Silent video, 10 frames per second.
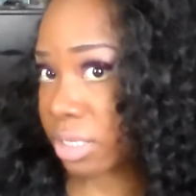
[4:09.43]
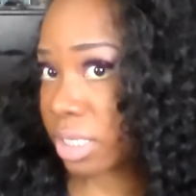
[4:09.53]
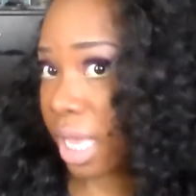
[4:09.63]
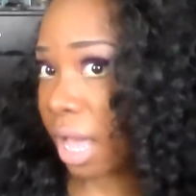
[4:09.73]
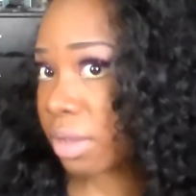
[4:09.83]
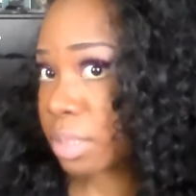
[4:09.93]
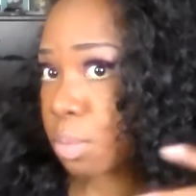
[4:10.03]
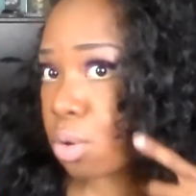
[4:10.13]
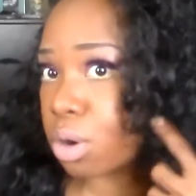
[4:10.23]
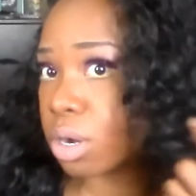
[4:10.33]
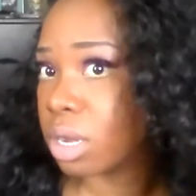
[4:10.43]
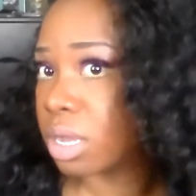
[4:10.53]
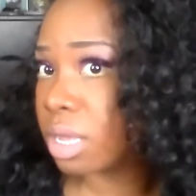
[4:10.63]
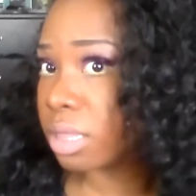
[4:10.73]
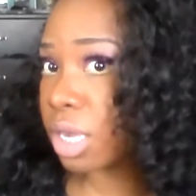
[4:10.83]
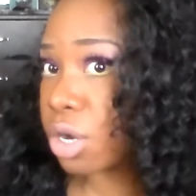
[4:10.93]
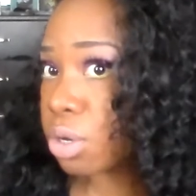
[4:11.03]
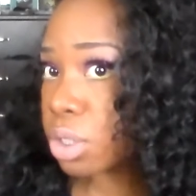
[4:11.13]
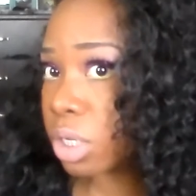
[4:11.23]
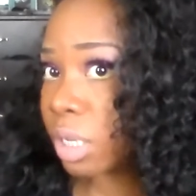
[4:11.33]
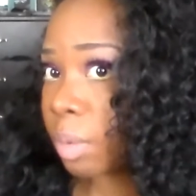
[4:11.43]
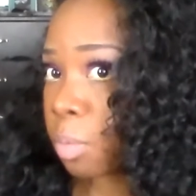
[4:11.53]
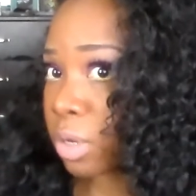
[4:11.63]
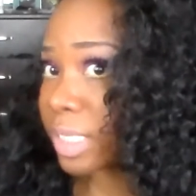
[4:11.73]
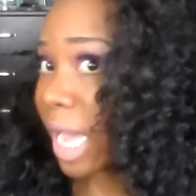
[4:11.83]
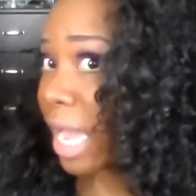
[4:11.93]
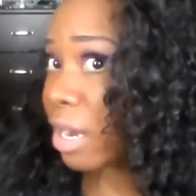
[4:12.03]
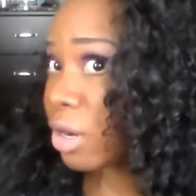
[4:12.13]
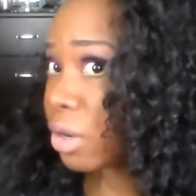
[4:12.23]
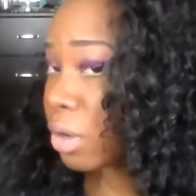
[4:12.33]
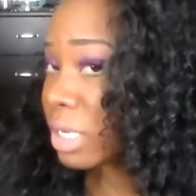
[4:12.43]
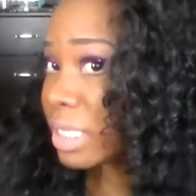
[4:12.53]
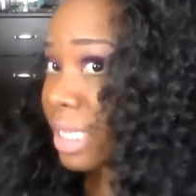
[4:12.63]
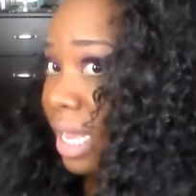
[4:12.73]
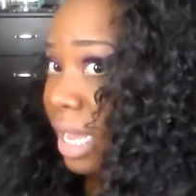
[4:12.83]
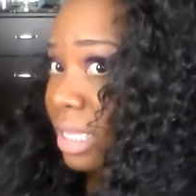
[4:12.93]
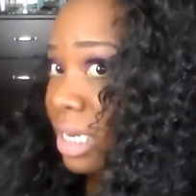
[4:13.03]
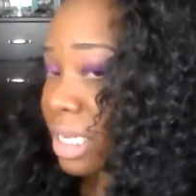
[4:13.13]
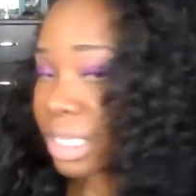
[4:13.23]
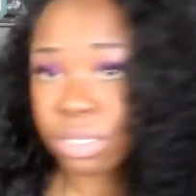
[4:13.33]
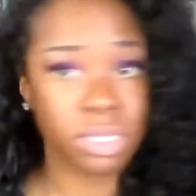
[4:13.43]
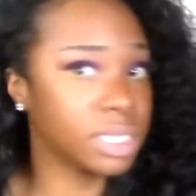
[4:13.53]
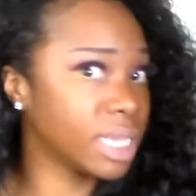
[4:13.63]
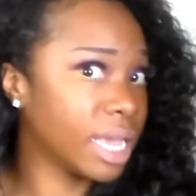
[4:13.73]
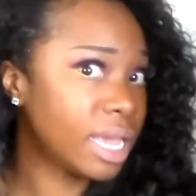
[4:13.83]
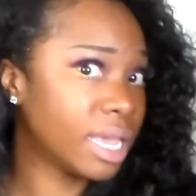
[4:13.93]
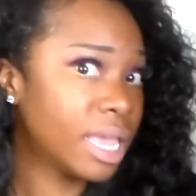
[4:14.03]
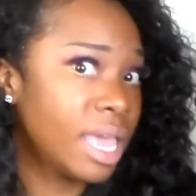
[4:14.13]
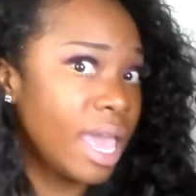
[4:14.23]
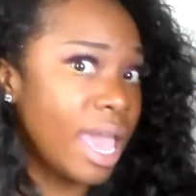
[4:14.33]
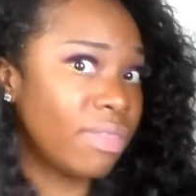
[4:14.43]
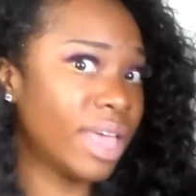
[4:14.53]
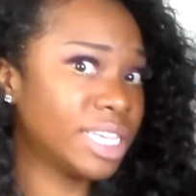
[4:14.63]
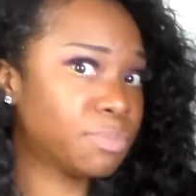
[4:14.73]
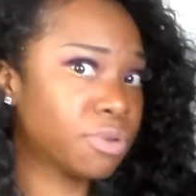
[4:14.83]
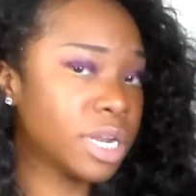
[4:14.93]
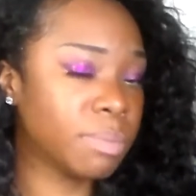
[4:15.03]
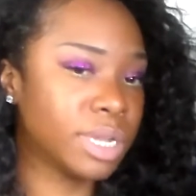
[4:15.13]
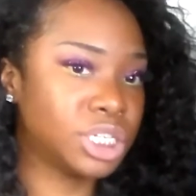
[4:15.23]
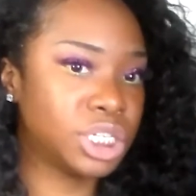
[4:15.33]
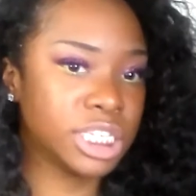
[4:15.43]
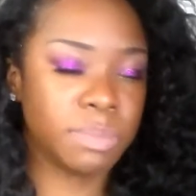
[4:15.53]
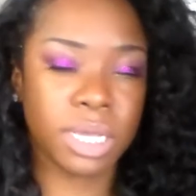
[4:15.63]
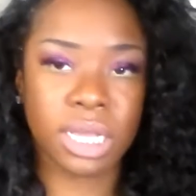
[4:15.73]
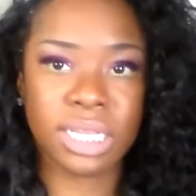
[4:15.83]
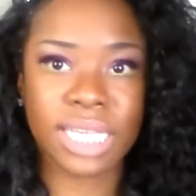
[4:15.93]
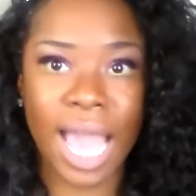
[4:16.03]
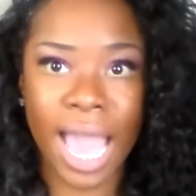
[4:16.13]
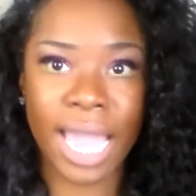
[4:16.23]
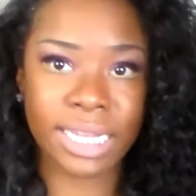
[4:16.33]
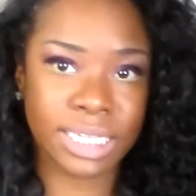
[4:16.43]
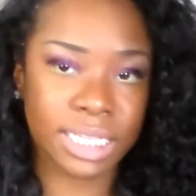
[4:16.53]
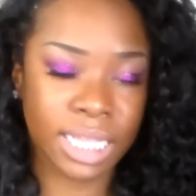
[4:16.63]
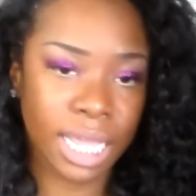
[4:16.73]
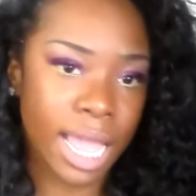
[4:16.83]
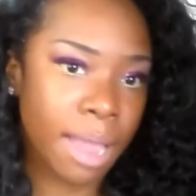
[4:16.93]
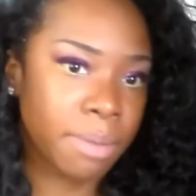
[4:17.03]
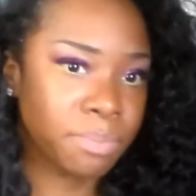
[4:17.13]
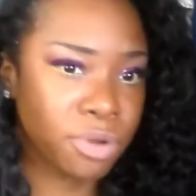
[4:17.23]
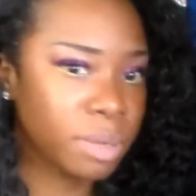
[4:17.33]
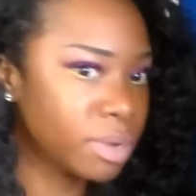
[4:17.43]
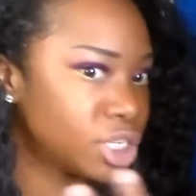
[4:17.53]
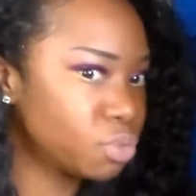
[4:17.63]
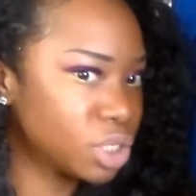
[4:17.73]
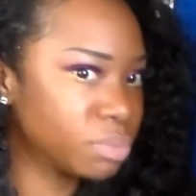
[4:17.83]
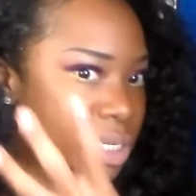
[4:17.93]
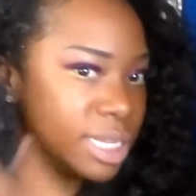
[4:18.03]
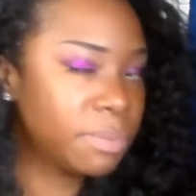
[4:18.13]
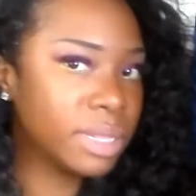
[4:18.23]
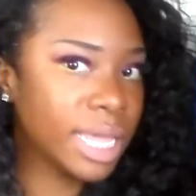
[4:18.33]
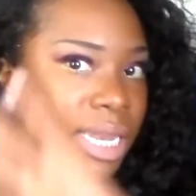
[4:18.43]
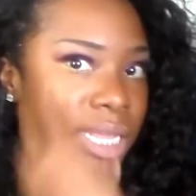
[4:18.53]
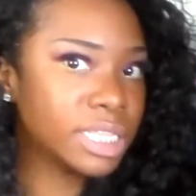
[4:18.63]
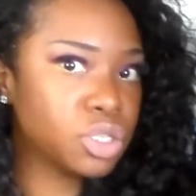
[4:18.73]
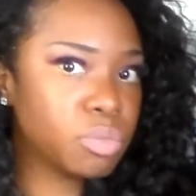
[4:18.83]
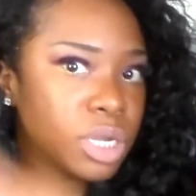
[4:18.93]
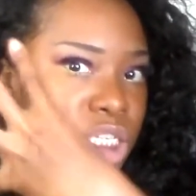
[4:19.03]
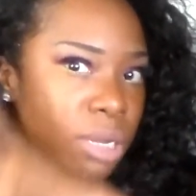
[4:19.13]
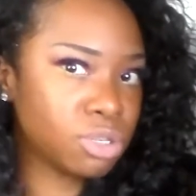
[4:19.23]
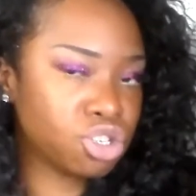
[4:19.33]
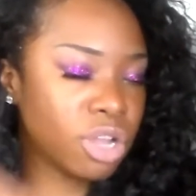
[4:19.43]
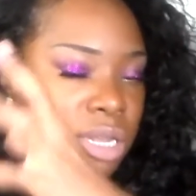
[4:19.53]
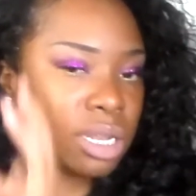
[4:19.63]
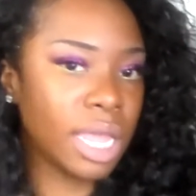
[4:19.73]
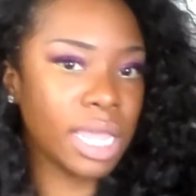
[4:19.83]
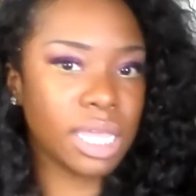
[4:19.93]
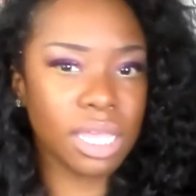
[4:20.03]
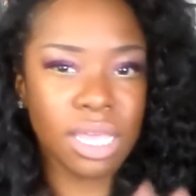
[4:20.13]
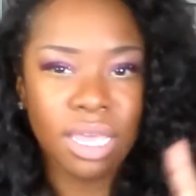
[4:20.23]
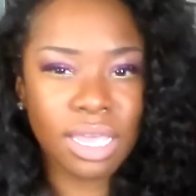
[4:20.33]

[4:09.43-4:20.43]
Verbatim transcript: You see how it's more the curls are a little bit more tighter on this side than it is on this side and that's pretty much just because I did that I pretty much was manipulating it too much I was trying to like